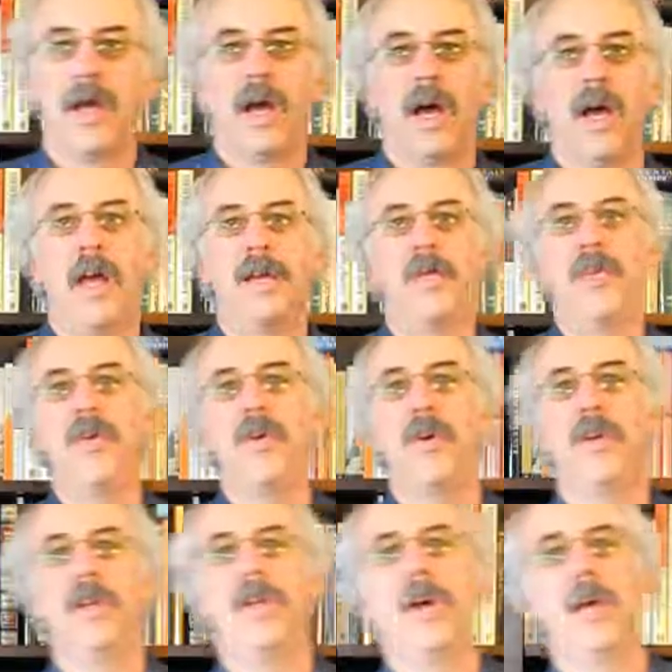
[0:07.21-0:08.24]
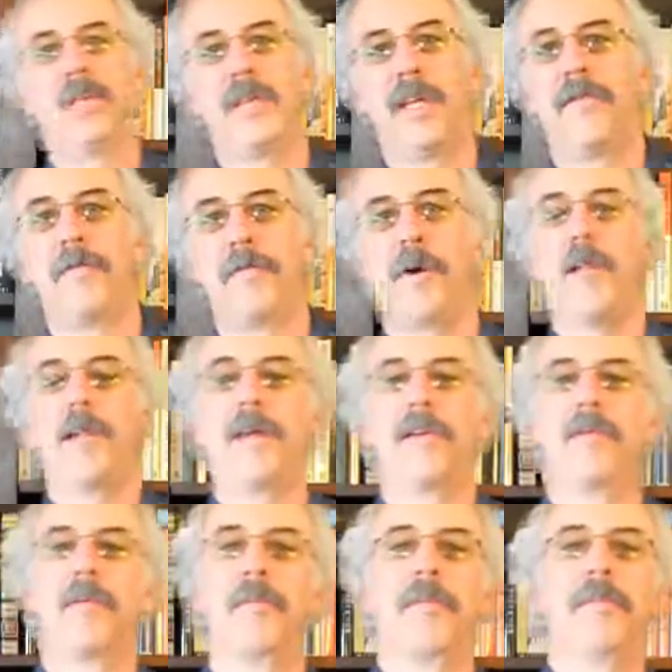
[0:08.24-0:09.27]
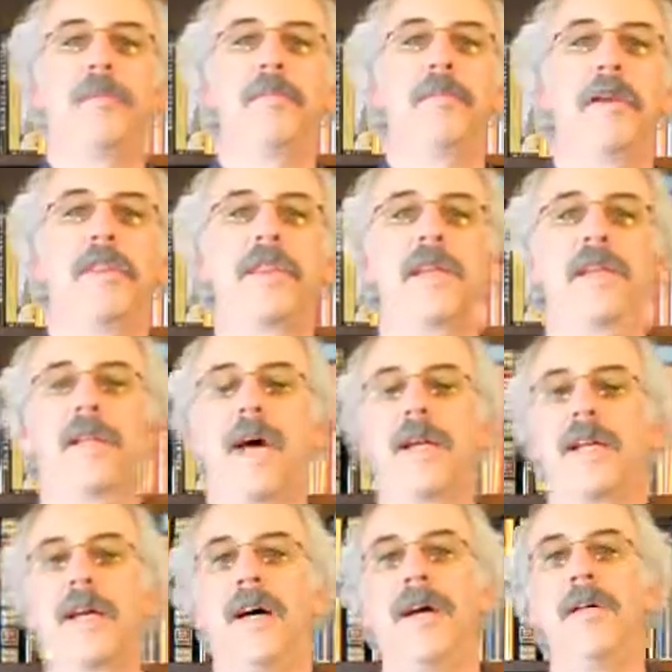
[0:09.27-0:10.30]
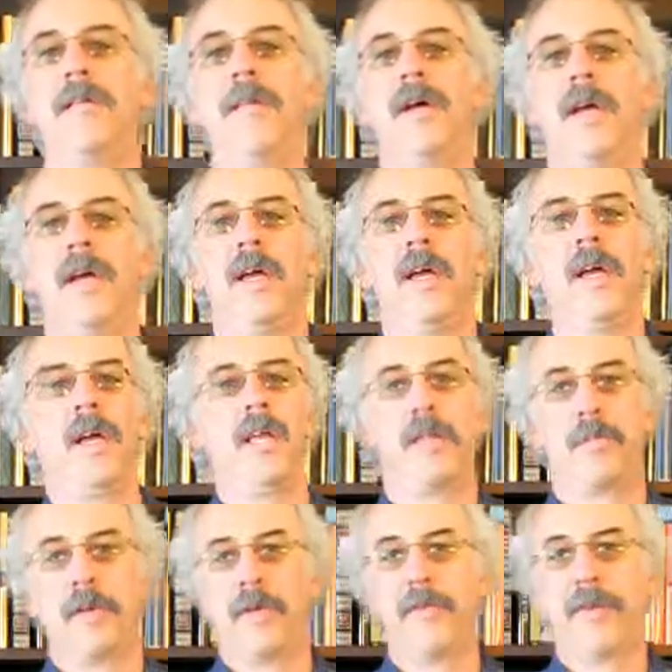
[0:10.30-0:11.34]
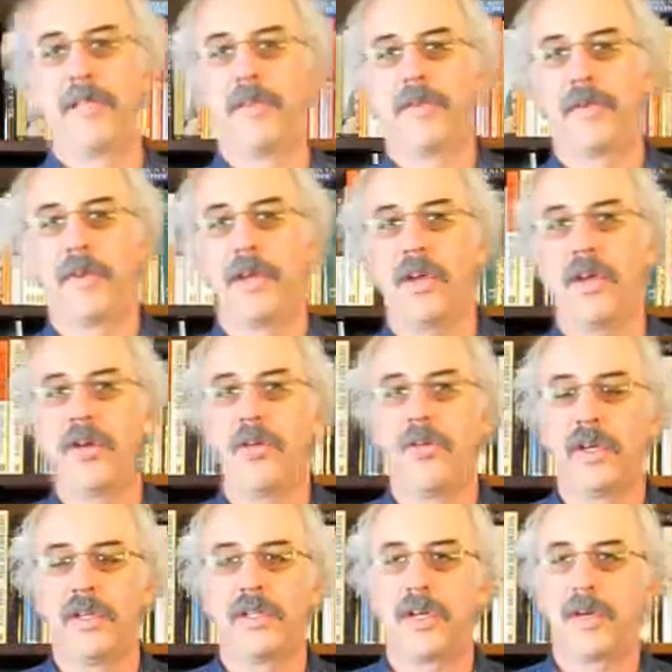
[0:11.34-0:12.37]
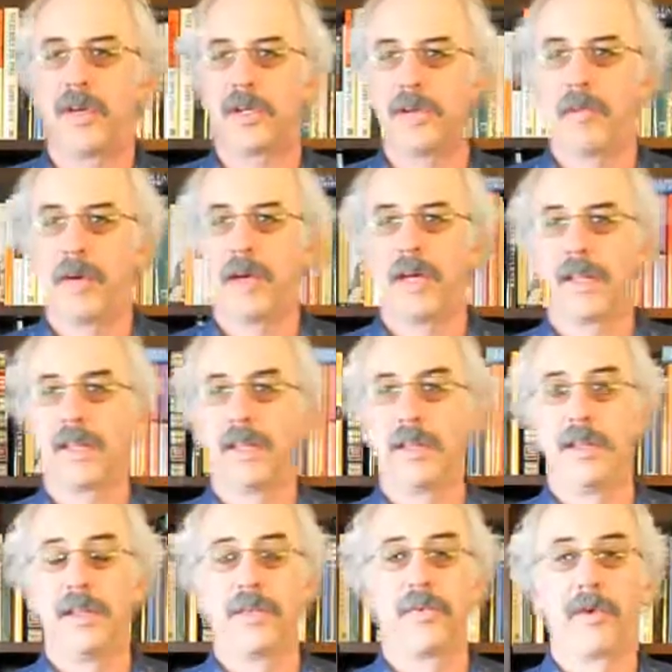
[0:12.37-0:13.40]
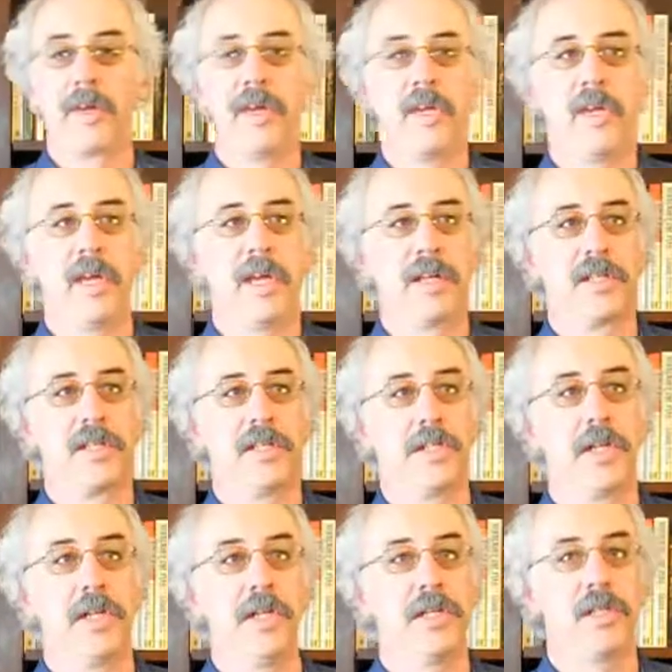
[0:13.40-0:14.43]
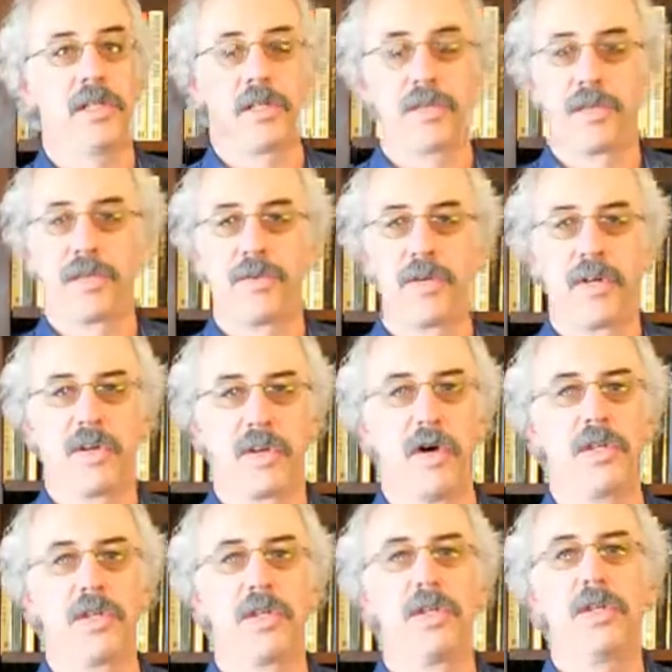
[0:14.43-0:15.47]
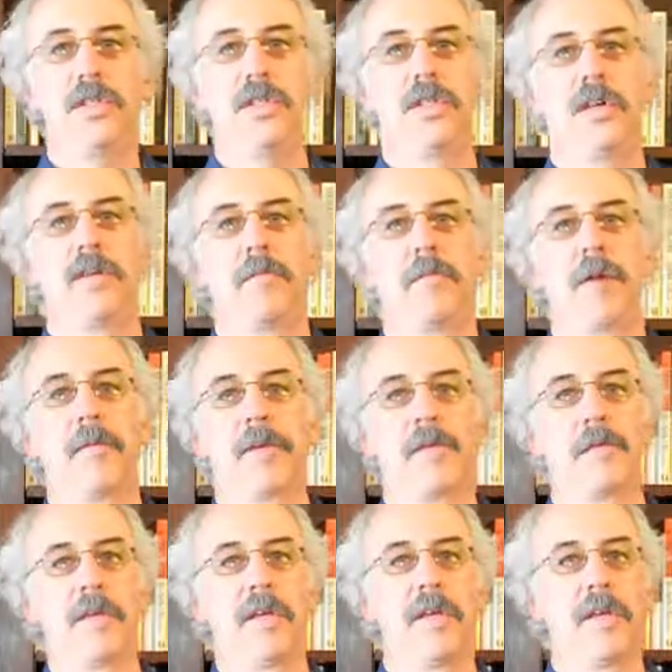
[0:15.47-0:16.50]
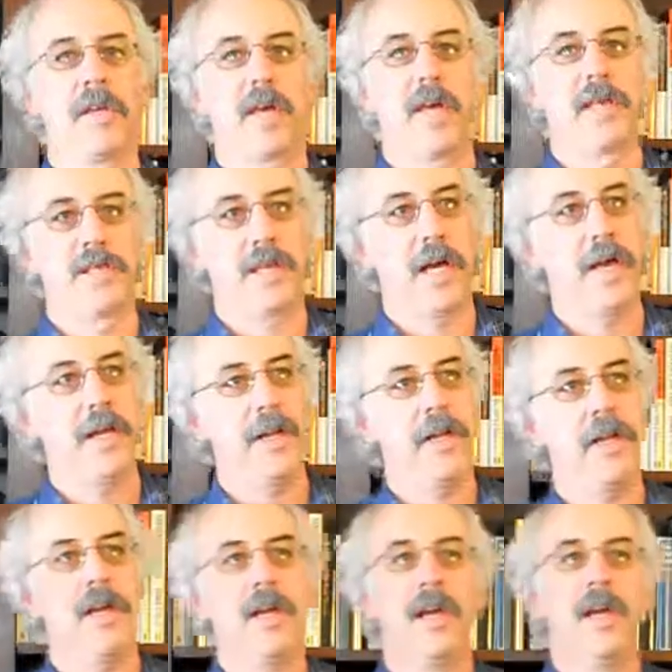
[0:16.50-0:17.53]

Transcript: Hi everyone, I'm Dave Pollack from dishmethod.com. In the previous video we talked about the three antecedents, the three causes of public speaking anxiety.